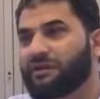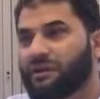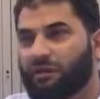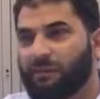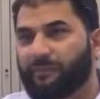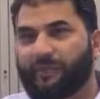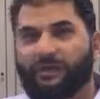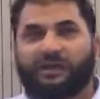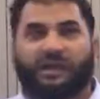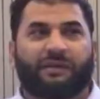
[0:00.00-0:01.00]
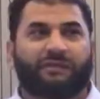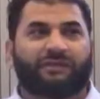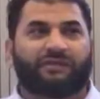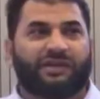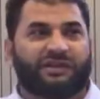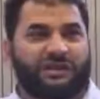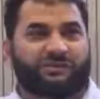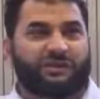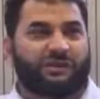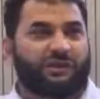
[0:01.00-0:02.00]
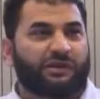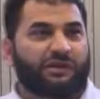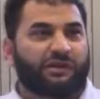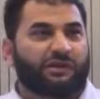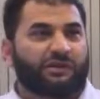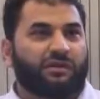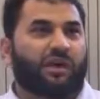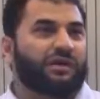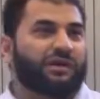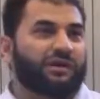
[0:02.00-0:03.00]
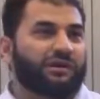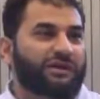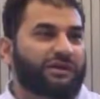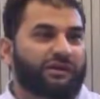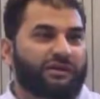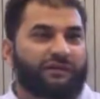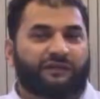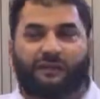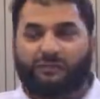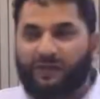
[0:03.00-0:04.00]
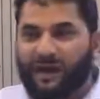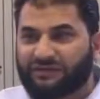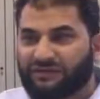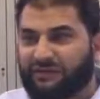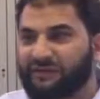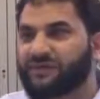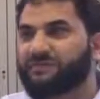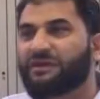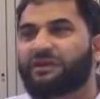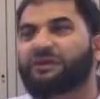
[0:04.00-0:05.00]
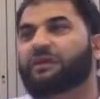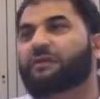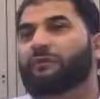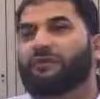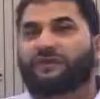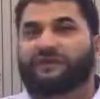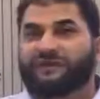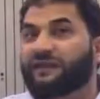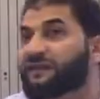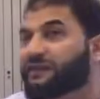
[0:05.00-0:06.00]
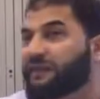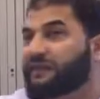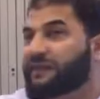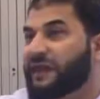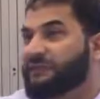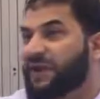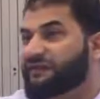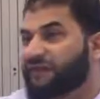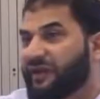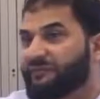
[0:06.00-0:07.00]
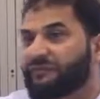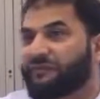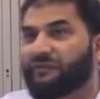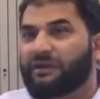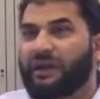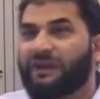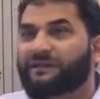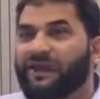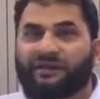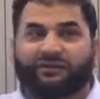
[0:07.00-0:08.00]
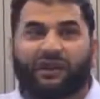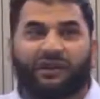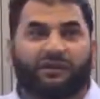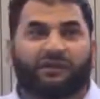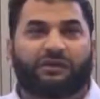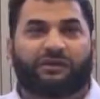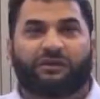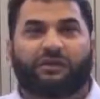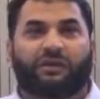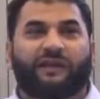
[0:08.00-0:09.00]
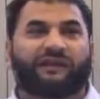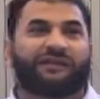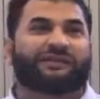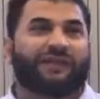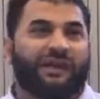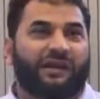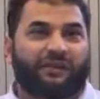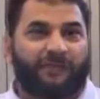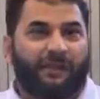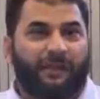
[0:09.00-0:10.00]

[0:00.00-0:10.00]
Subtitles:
Europe, he came into Egypt, conquered some parts of Egypt. One of the cities is named after him, Alexandria or Iskandria.